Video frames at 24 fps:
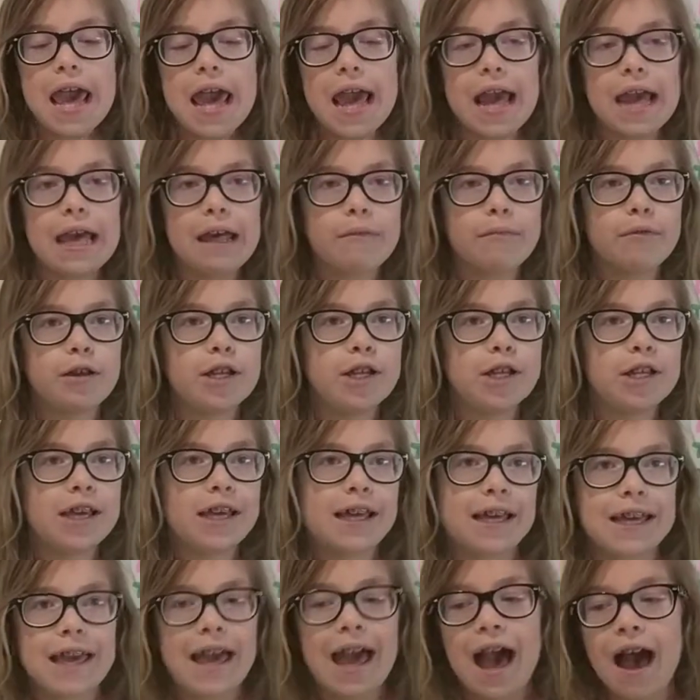and I'm going to show
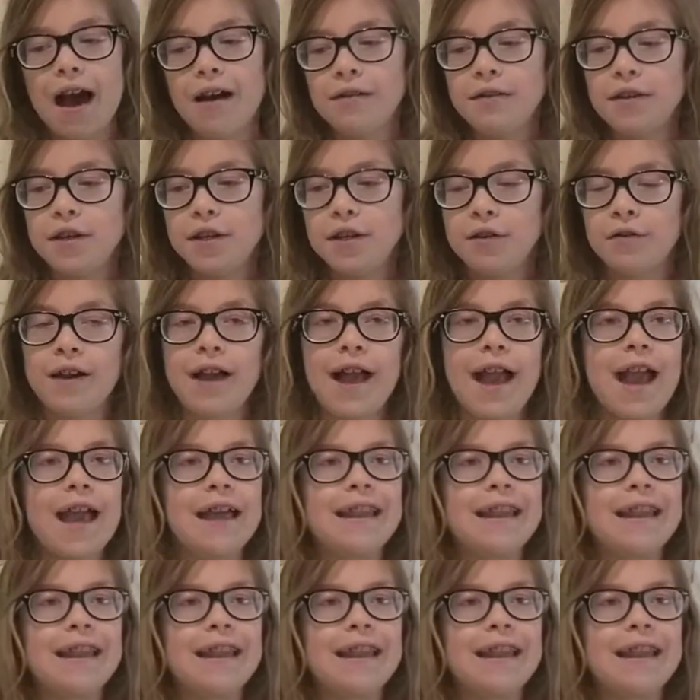you like how to do it